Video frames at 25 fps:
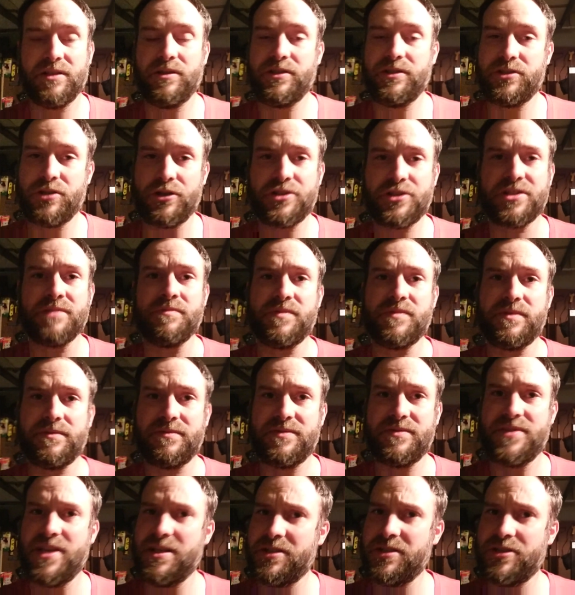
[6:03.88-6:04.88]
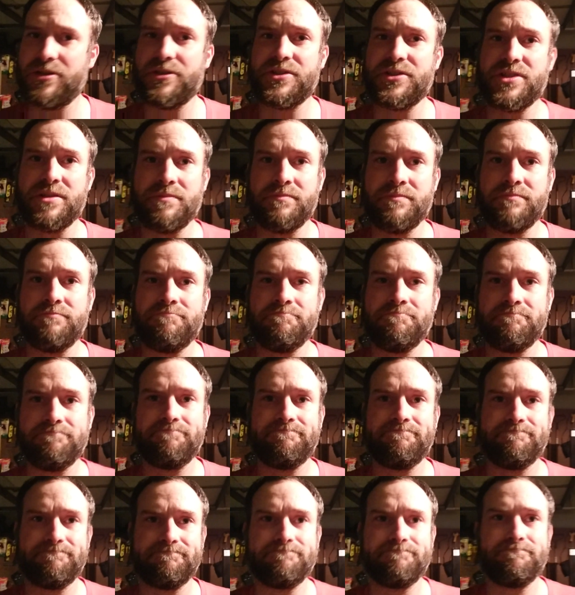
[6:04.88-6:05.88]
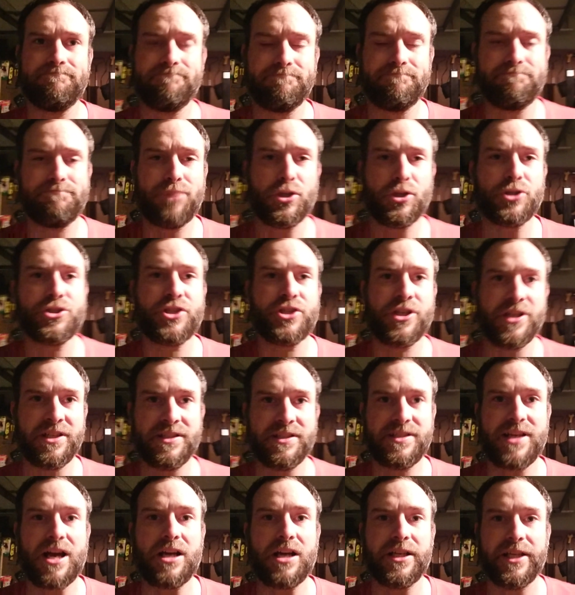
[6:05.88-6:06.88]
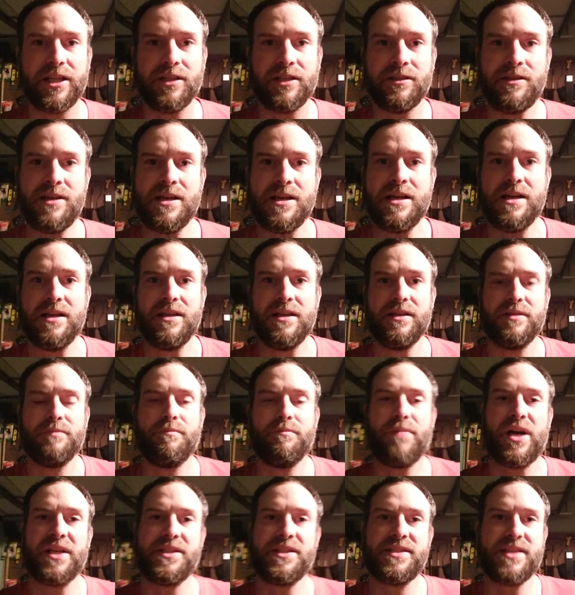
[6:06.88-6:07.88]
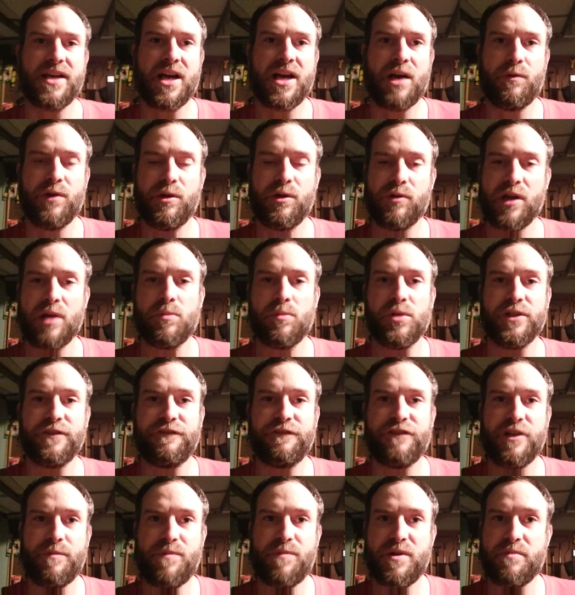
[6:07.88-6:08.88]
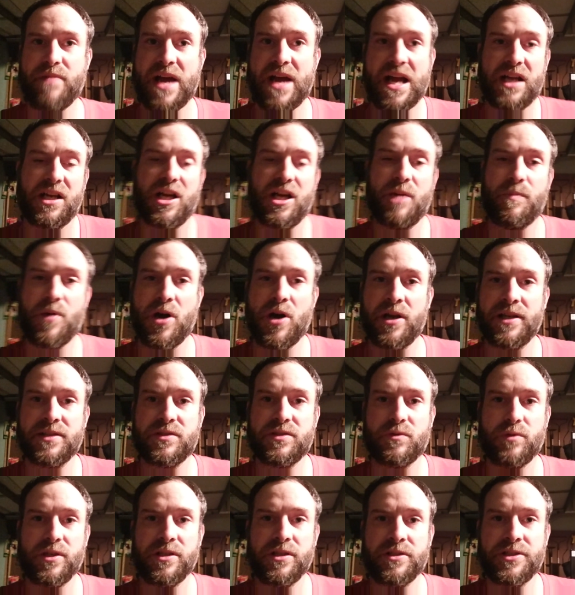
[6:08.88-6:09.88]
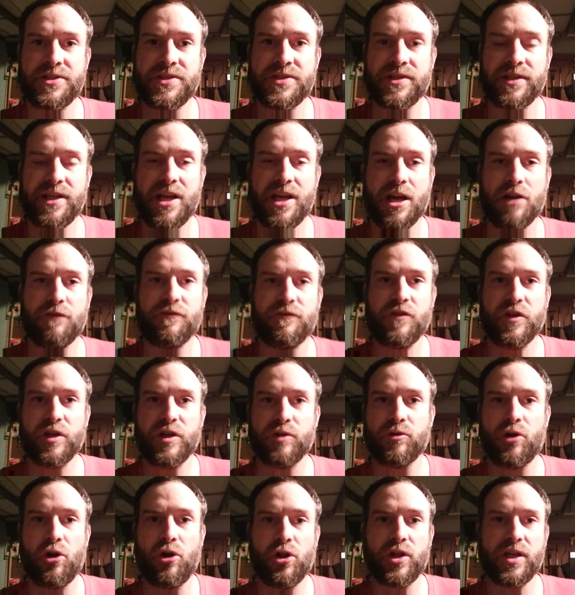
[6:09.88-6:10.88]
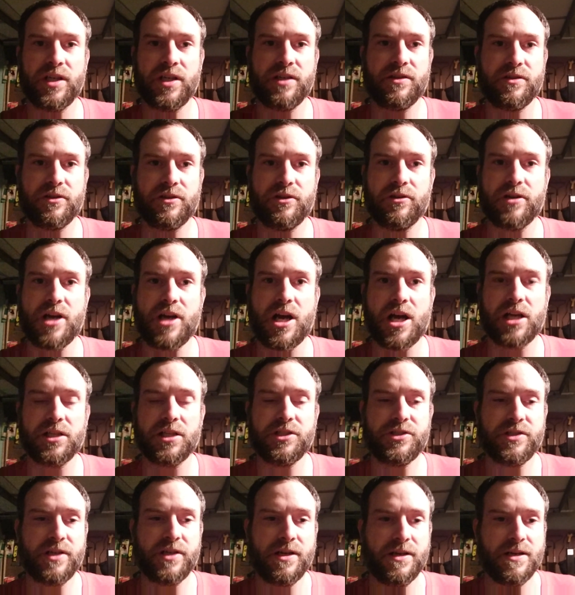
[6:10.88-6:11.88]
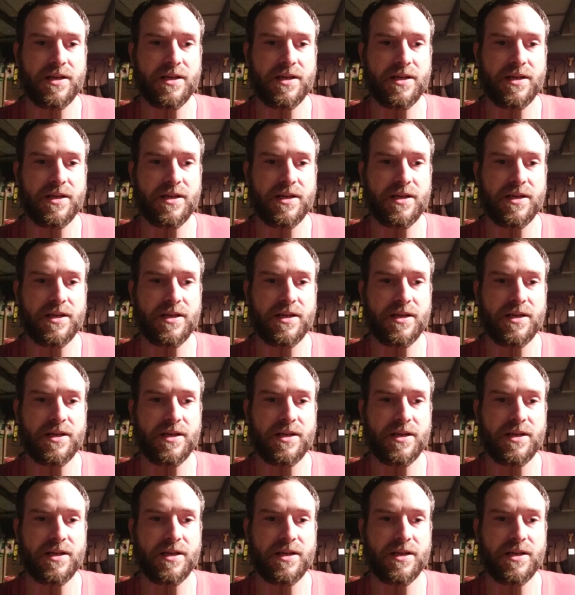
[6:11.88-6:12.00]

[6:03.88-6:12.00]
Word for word: it took some pushing and tugging, but we were able to flip it back up on its wheels and carefully roll it into the garage.